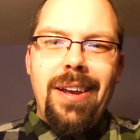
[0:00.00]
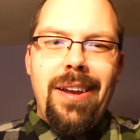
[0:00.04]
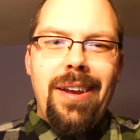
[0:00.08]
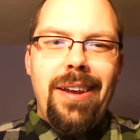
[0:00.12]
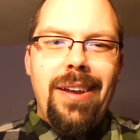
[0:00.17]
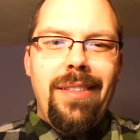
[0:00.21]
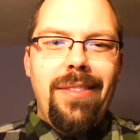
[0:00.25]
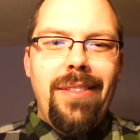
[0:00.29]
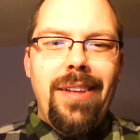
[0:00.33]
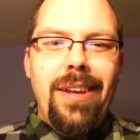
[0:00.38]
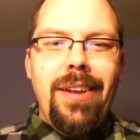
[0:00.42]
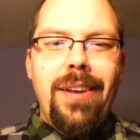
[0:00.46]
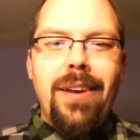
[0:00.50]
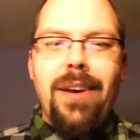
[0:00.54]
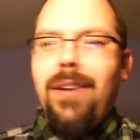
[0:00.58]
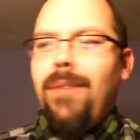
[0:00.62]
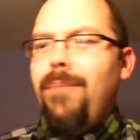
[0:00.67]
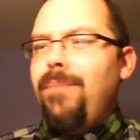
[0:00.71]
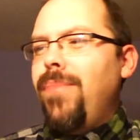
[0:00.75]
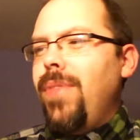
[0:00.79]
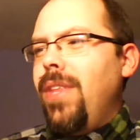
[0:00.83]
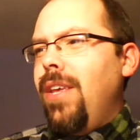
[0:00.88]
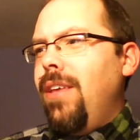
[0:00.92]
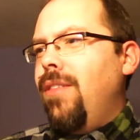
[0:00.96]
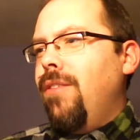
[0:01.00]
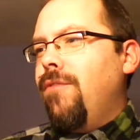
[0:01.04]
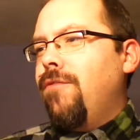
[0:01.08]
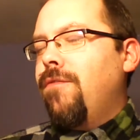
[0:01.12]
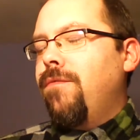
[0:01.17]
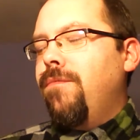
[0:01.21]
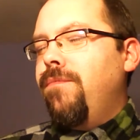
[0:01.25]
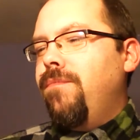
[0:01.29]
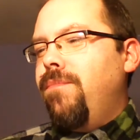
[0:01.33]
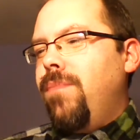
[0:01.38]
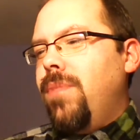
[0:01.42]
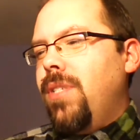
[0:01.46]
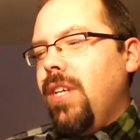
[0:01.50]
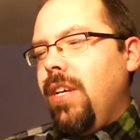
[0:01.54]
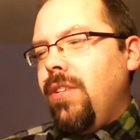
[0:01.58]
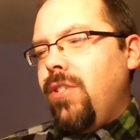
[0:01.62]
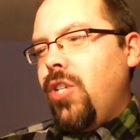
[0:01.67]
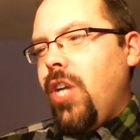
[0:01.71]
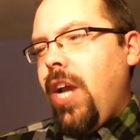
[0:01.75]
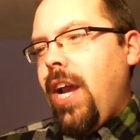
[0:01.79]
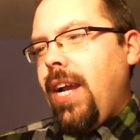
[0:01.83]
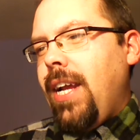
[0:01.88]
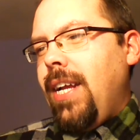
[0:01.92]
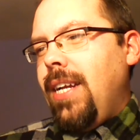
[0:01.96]
in the um, in the dust
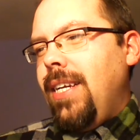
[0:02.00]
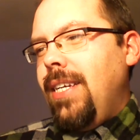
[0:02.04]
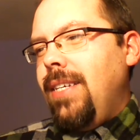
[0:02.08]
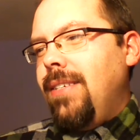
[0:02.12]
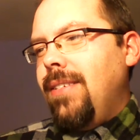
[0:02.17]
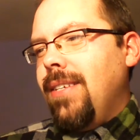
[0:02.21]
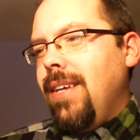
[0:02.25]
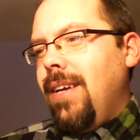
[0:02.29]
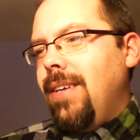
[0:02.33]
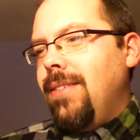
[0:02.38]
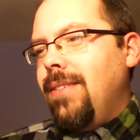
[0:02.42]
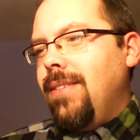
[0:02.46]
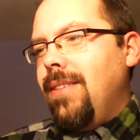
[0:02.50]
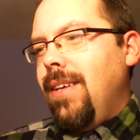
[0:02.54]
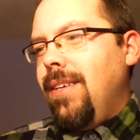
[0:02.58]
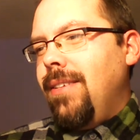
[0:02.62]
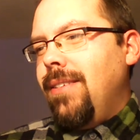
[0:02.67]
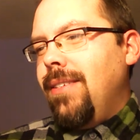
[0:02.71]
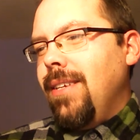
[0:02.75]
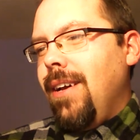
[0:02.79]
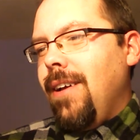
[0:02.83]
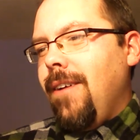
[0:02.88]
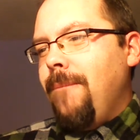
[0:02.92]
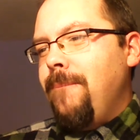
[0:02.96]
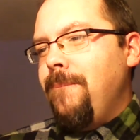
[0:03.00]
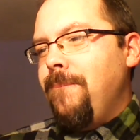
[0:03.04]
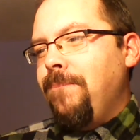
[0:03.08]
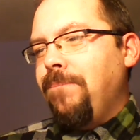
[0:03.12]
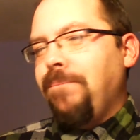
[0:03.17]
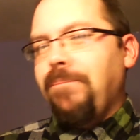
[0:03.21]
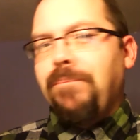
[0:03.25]
jacket. He says that. Um,